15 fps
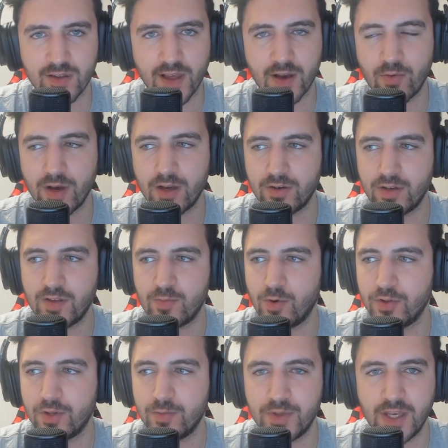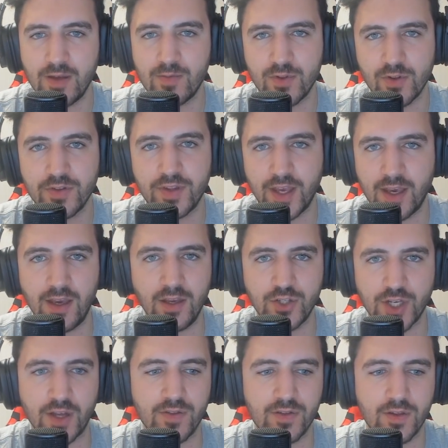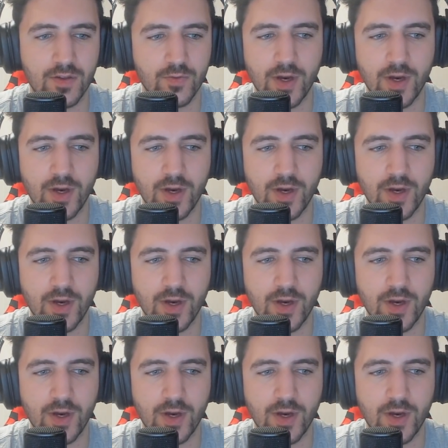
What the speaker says: Like, why are these bottom teams not taking chances?